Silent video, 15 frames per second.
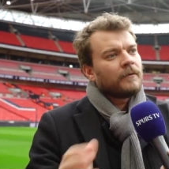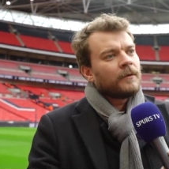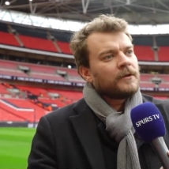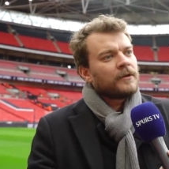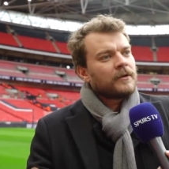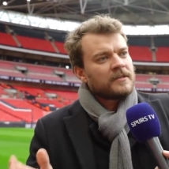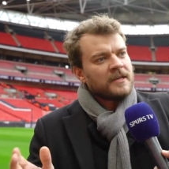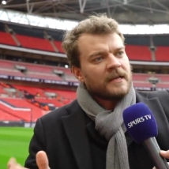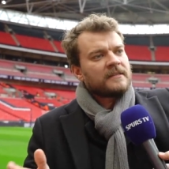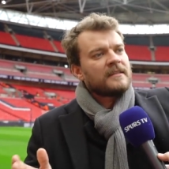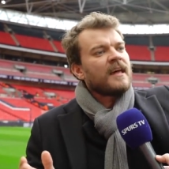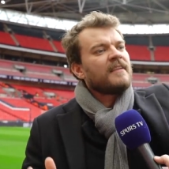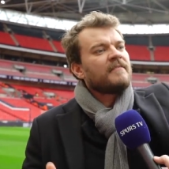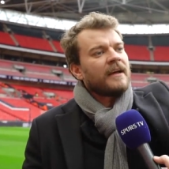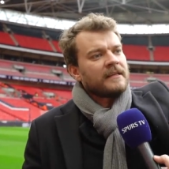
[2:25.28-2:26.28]
when you take the
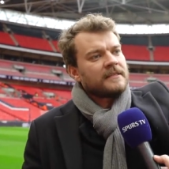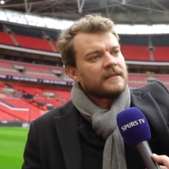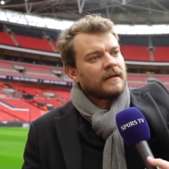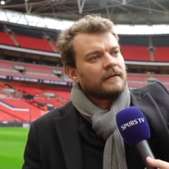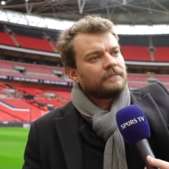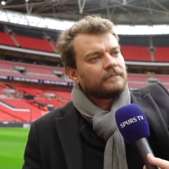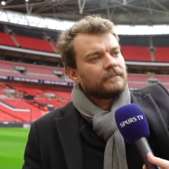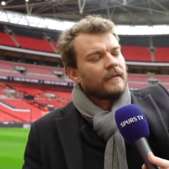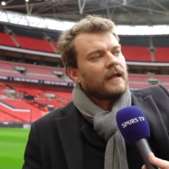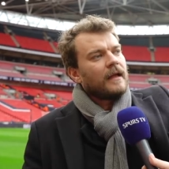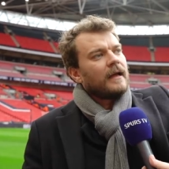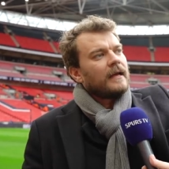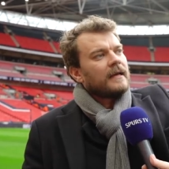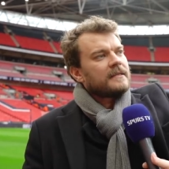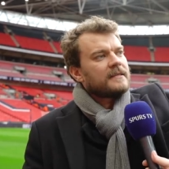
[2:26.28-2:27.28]
elevator,
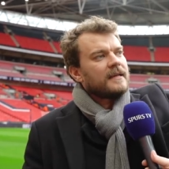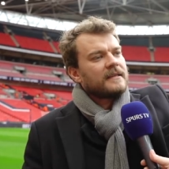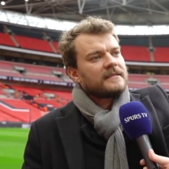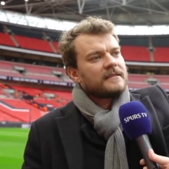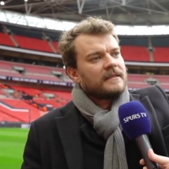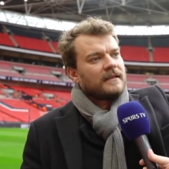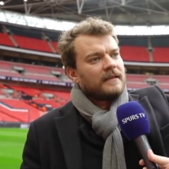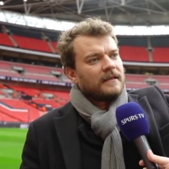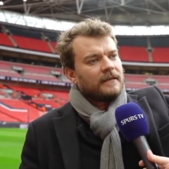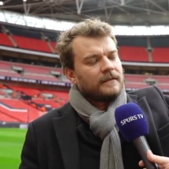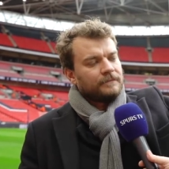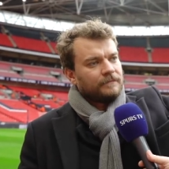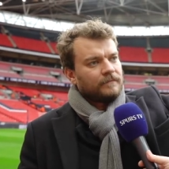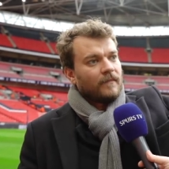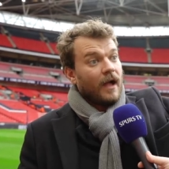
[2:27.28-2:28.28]
it says
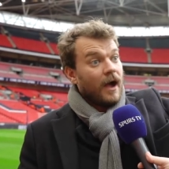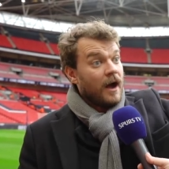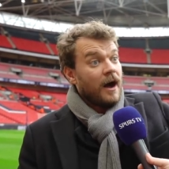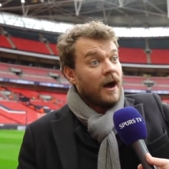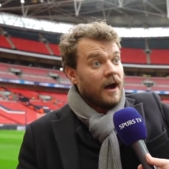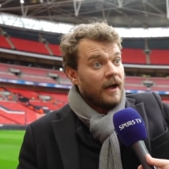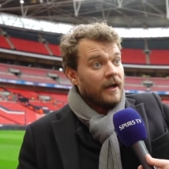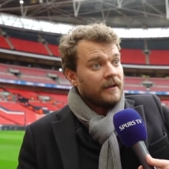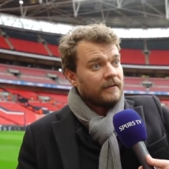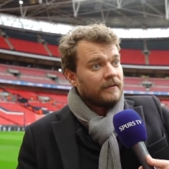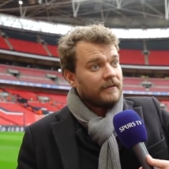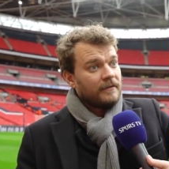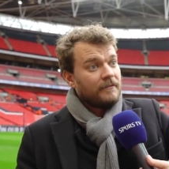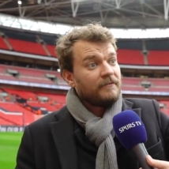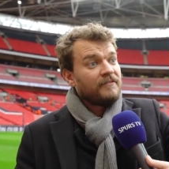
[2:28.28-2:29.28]
I
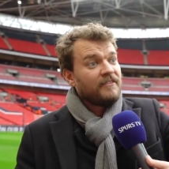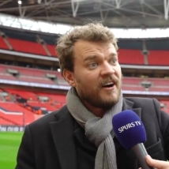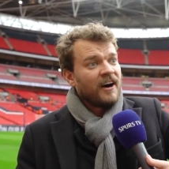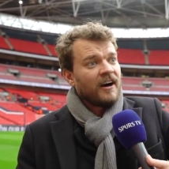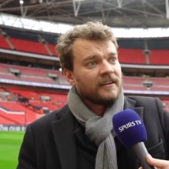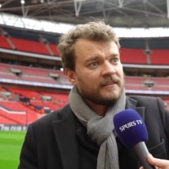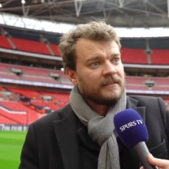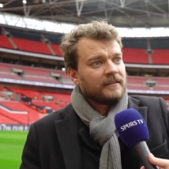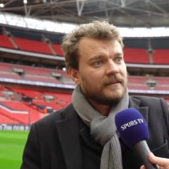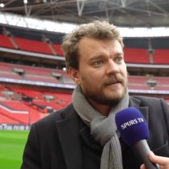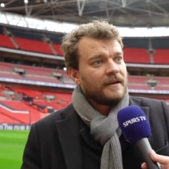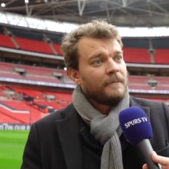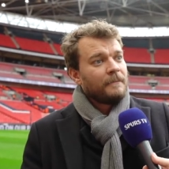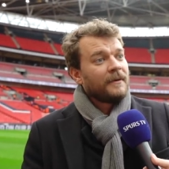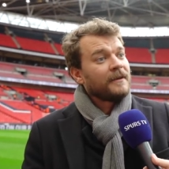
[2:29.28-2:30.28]
fart,
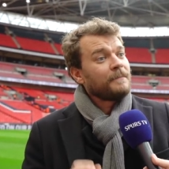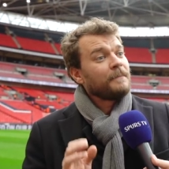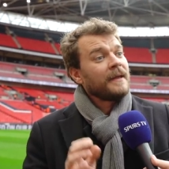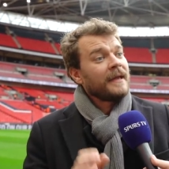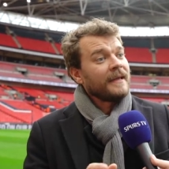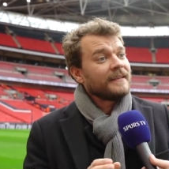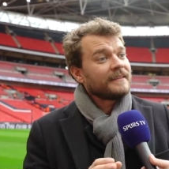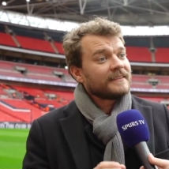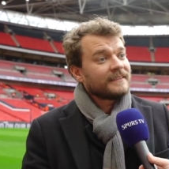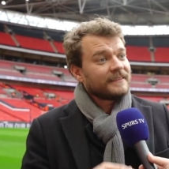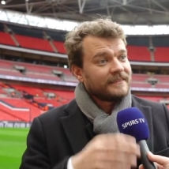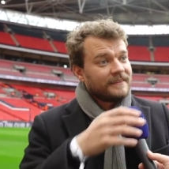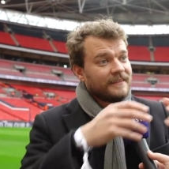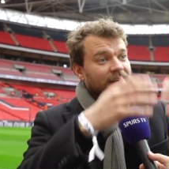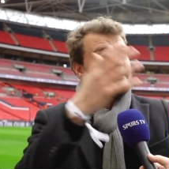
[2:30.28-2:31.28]
but it
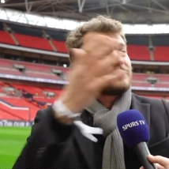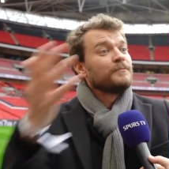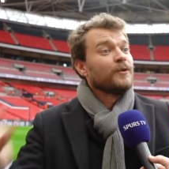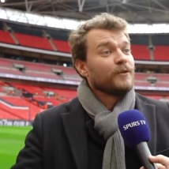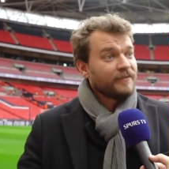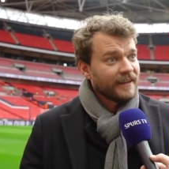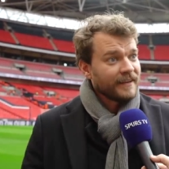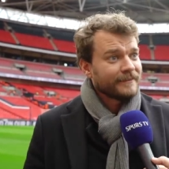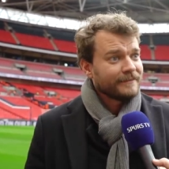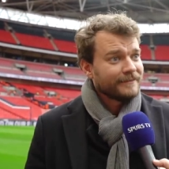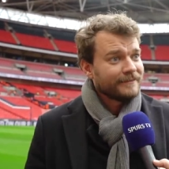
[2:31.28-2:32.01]
means it's moving.